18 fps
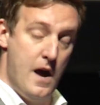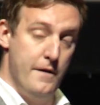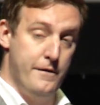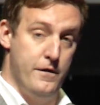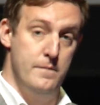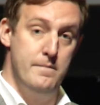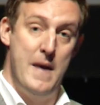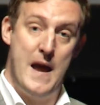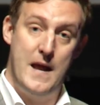
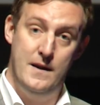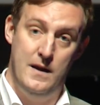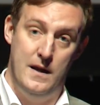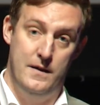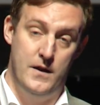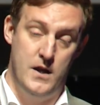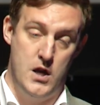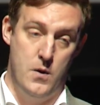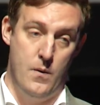for men
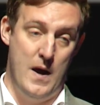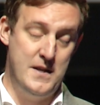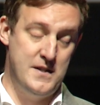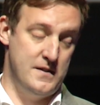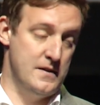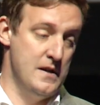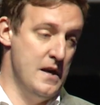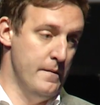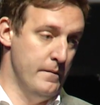in the
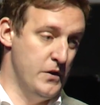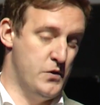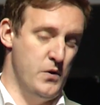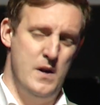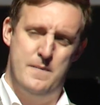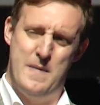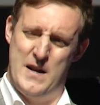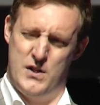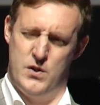US between
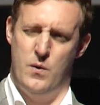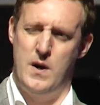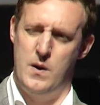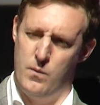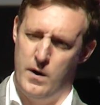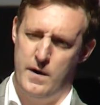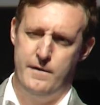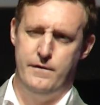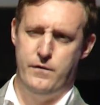about
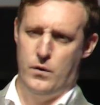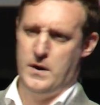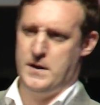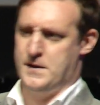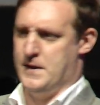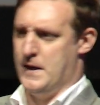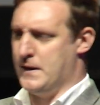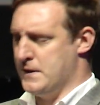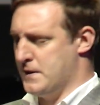21 and
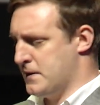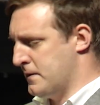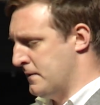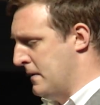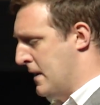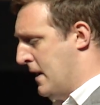46.